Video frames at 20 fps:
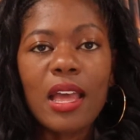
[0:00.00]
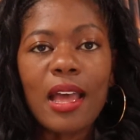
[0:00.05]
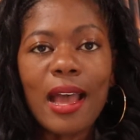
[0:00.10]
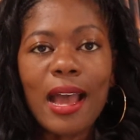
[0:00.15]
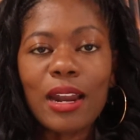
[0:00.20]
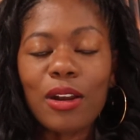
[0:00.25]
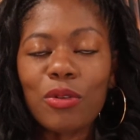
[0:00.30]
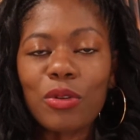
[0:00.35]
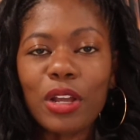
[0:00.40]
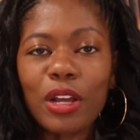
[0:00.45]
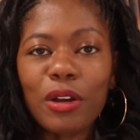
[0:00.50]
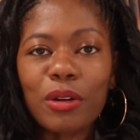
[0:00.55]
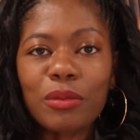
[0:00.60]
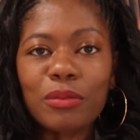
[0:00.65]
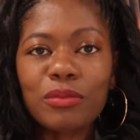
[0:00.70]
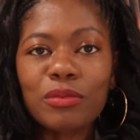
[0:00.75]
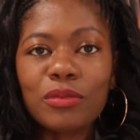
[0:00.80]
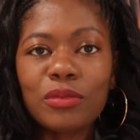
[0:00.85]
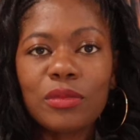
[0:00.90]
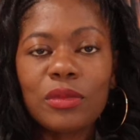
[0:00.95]
I don't know.
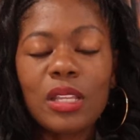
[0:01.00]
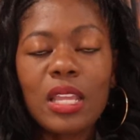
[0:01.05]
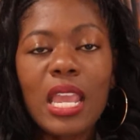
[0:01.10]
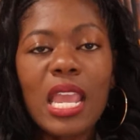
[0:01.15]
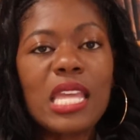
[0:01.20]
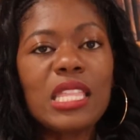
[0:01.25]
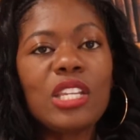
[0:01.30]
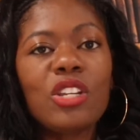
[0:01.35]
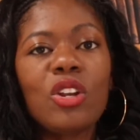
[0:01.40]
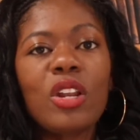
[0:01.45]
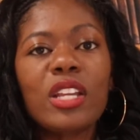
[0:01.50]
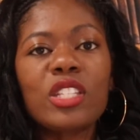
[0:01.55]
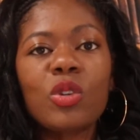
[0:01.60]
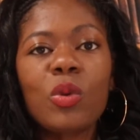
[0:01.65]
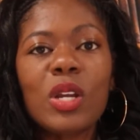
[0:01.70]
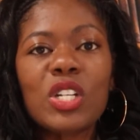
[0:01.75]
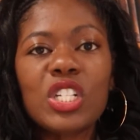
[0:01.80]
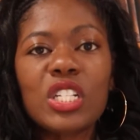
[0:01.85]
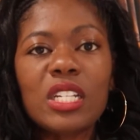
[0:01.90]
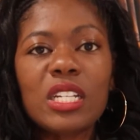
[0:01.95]
And then your next
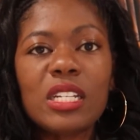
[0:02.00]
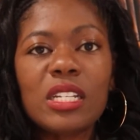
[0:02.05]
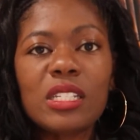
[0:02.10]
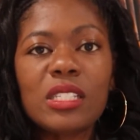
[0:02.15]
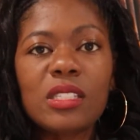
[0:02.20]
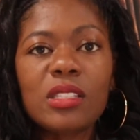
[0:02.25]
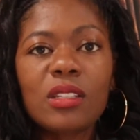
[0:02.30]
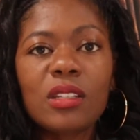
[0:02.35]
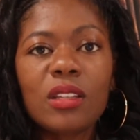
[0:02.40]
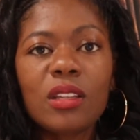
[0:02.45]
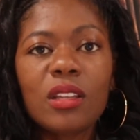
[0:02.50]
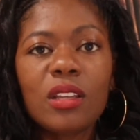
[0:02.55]
question is,